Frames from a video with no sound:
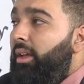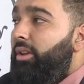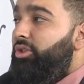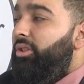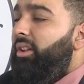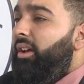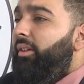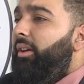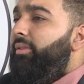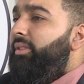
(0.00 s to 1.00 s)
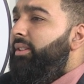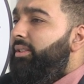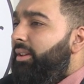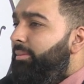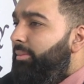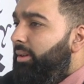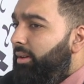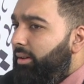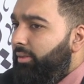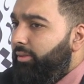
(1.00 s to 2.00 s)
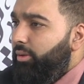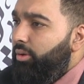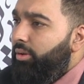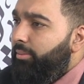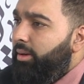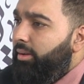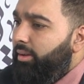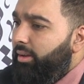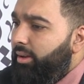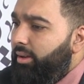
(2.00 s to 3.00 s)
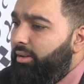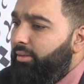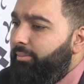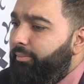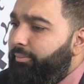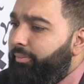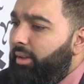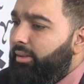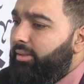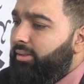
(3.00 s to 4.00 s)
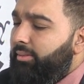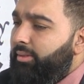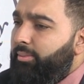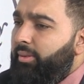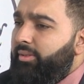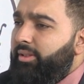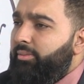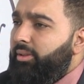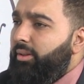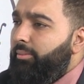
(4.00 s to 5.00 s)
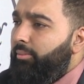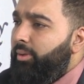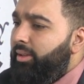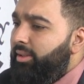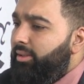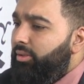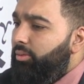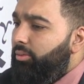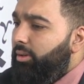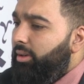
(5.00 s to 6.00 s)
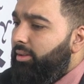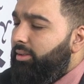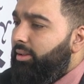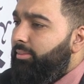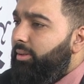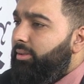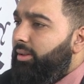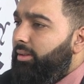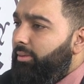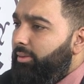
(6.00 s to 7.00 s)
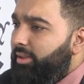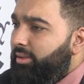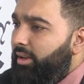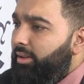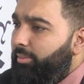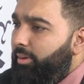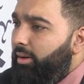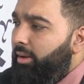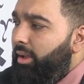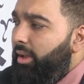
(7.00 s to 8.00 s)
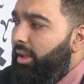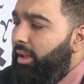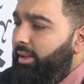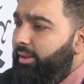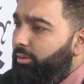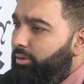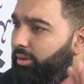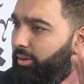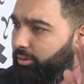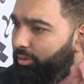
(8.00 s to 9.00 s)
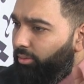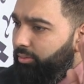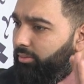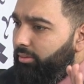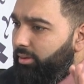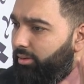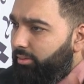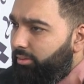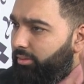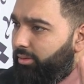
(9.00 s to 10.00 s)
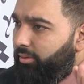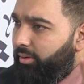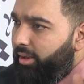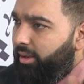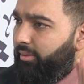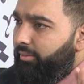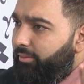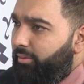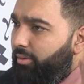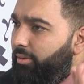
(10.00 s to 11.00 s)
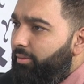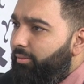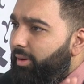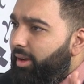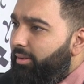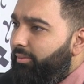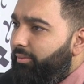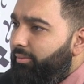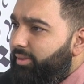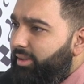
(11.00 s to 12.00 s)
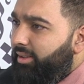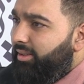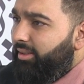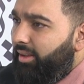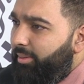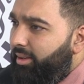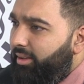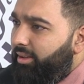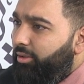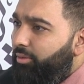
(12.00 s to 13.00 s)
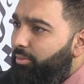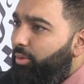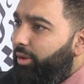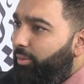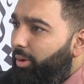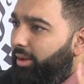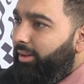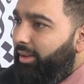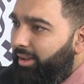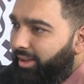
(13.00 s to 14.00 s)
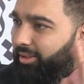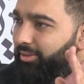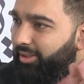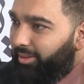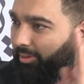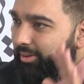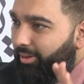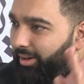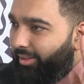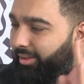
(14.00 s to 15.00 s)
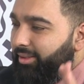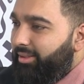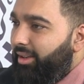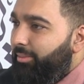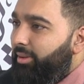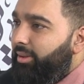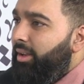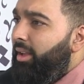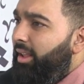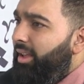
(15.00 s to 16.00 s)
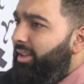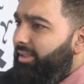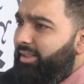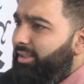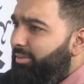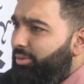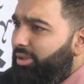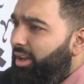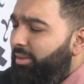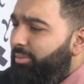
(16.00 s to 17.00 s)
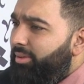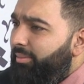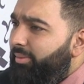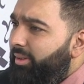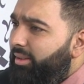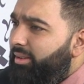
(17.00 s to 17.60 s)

sheik I've seen some uh, of the ulama um, and so some of the brothers as well that when they do uh, takbir to the ihram, when they start in the prayer, they'll they'll do you know three, four, five, six. I mean, they, they do more than one you see them go like this. I mean, is this mustahab or something?